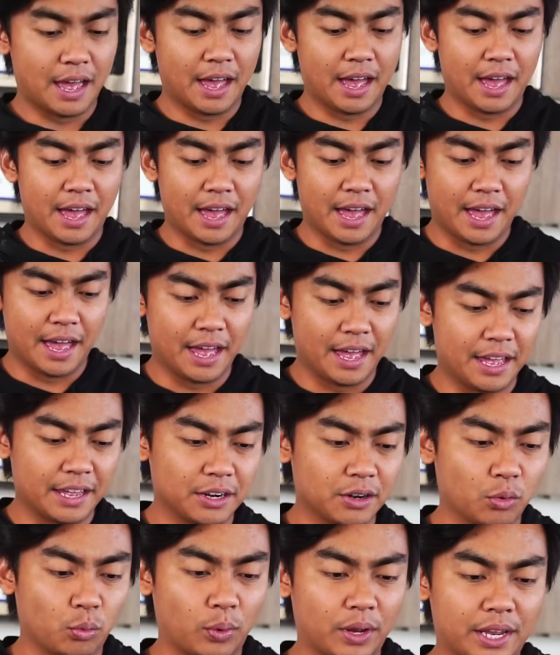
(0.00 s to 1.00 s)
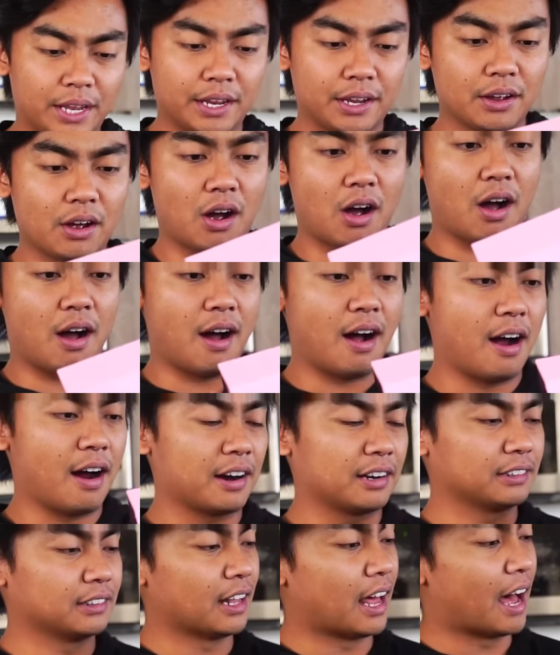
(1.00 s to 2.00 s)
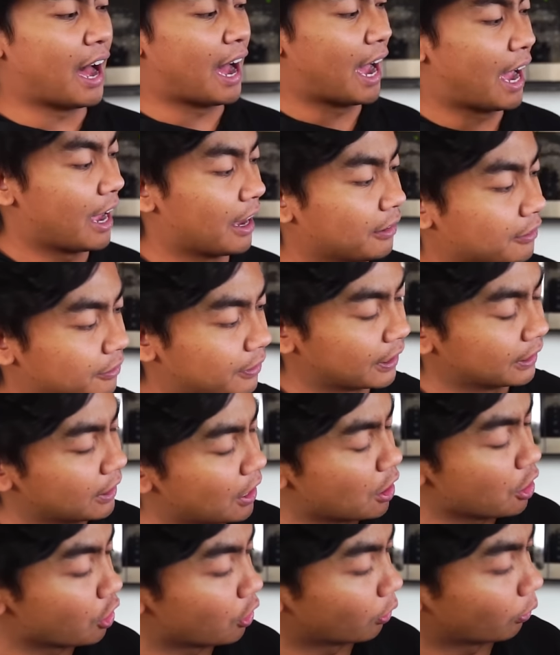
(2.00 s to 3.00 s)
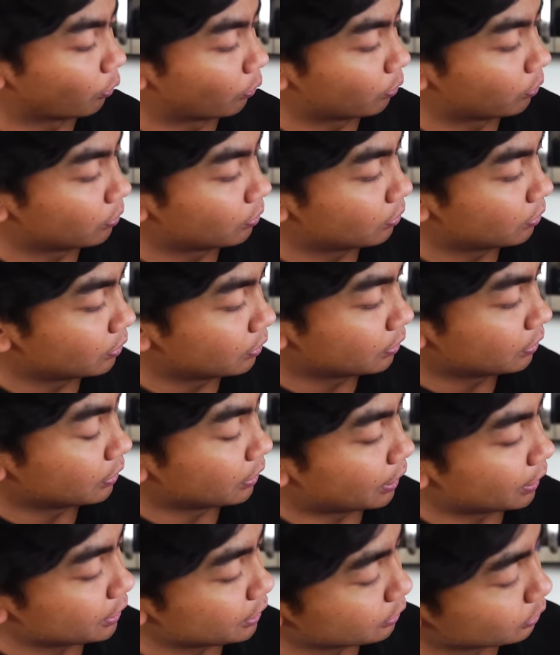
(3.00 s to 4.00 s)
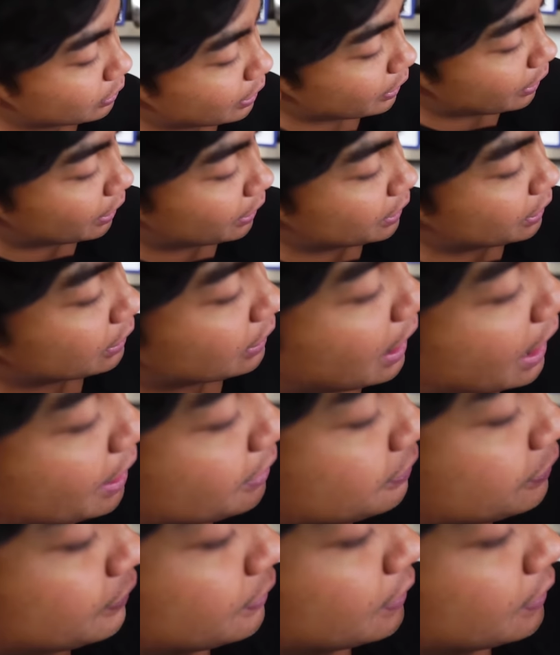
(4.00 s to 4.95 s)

And we are live. Hello. Are you are you alive?